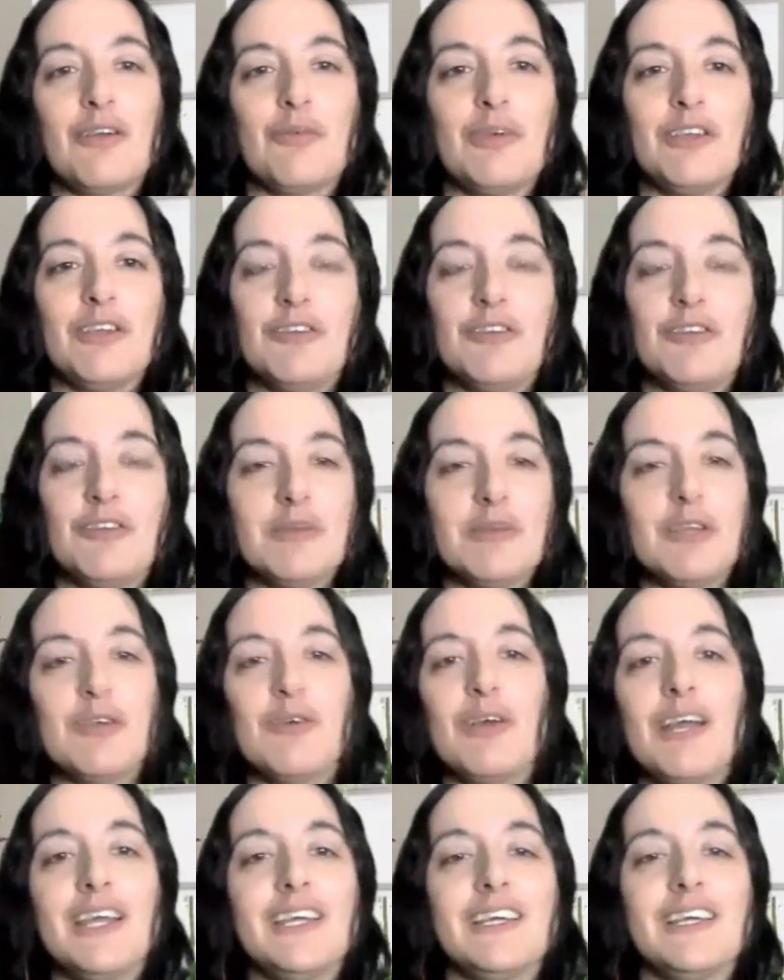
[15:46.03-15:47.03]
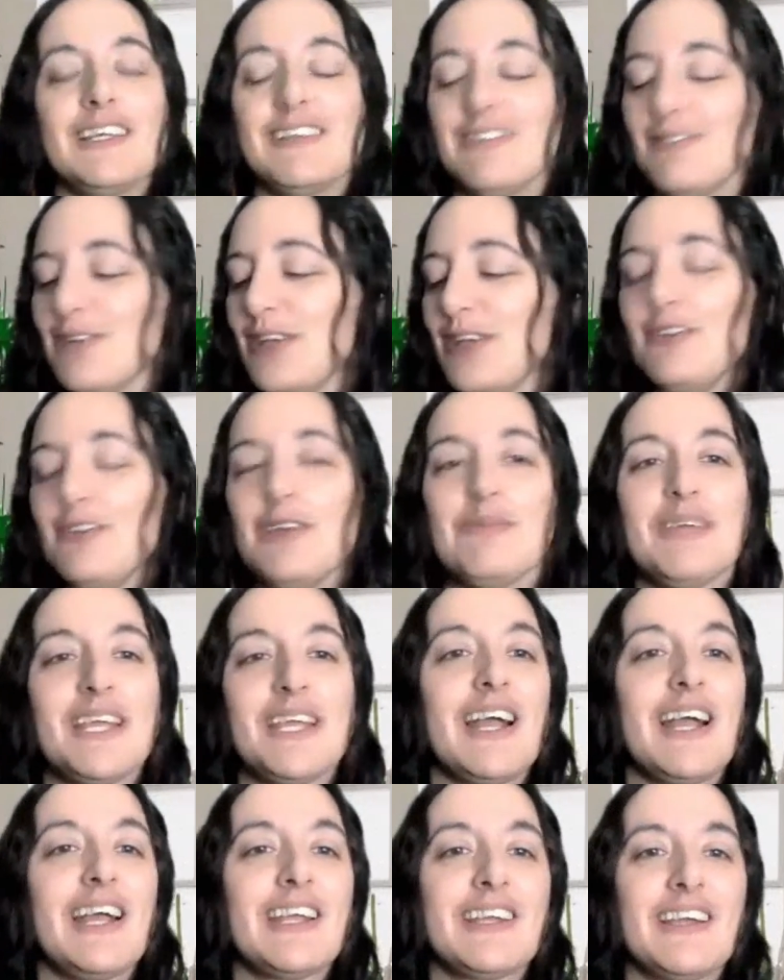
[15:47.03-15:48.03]
When do I be quiet? When do I make
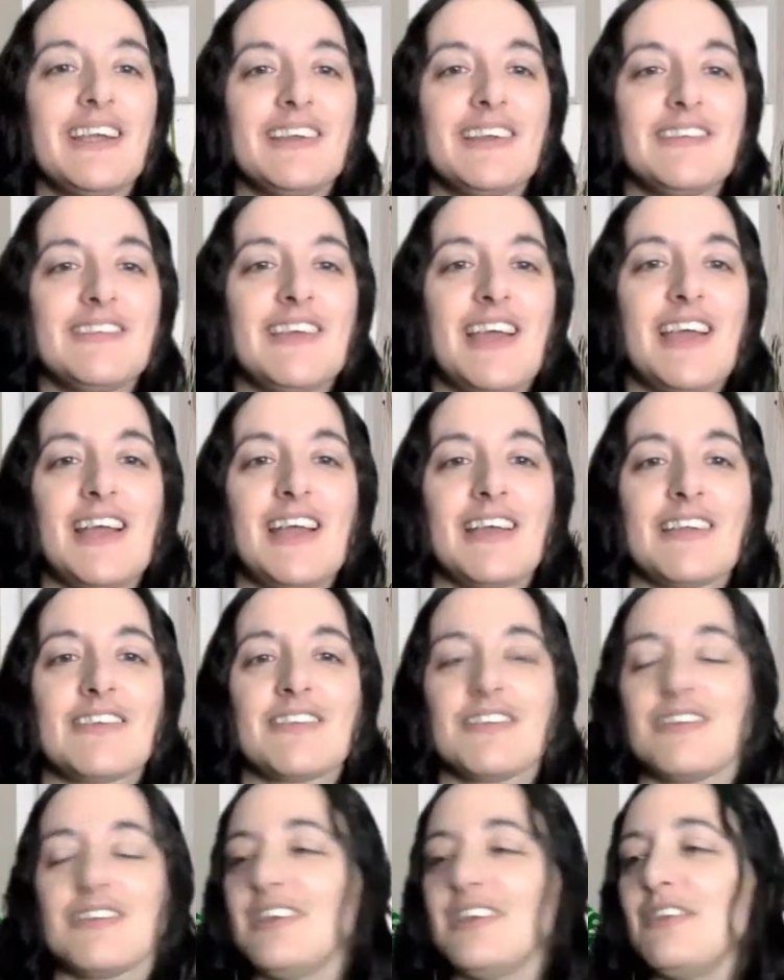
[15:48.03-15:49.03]
eye contact?